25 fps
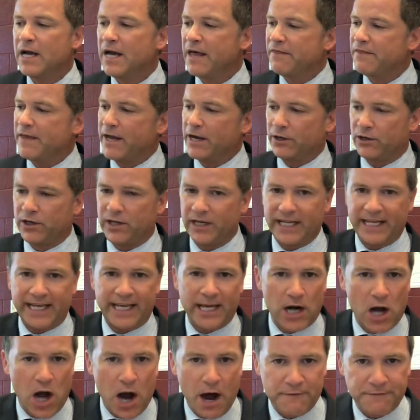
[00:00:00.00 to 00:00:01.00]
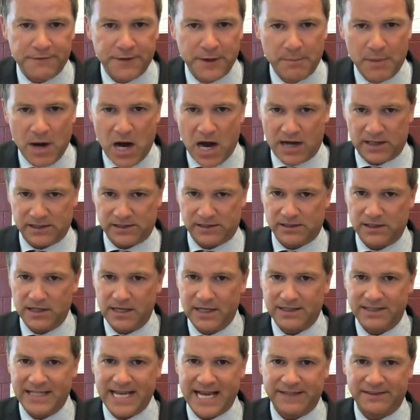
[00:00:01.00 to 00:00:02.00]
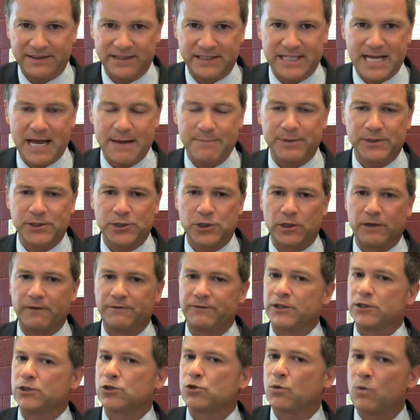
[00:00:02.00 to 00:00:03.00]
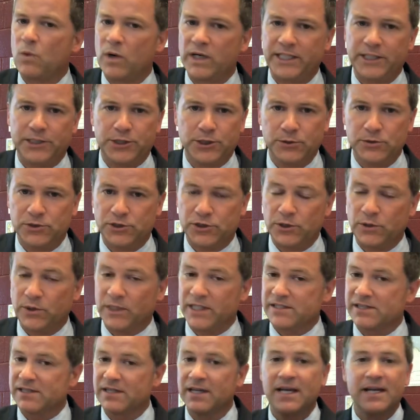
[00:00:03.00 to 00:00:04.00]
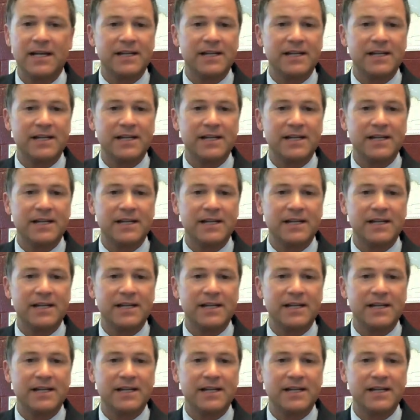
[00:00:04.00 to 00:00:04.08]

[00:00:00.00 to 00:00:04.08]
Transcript: They are going to get off the bus, take the temperature of the 22 students,